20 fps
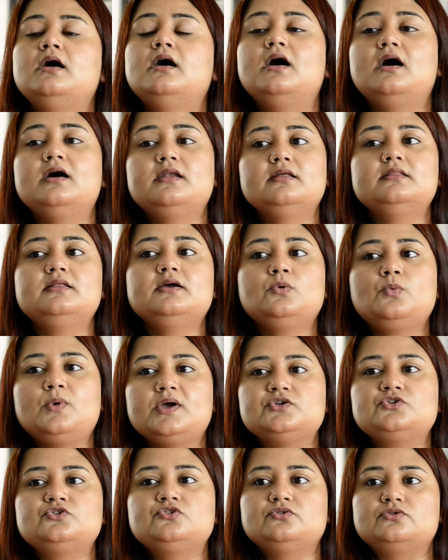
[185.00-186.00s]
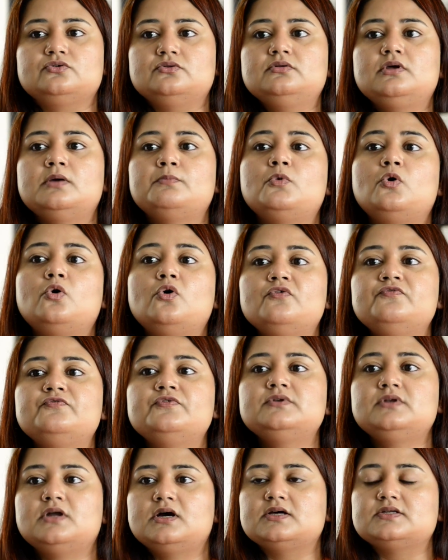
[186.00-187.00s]
Another question I'm
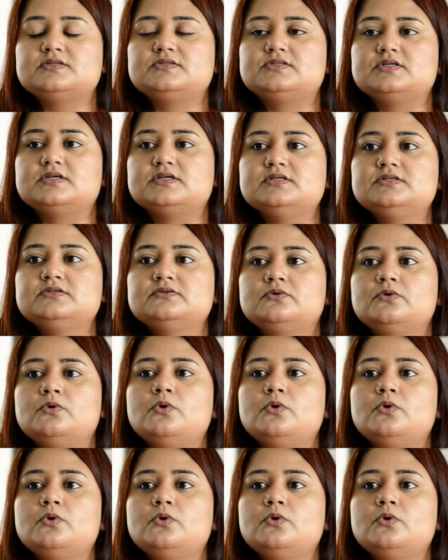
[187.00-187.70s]
often asked is,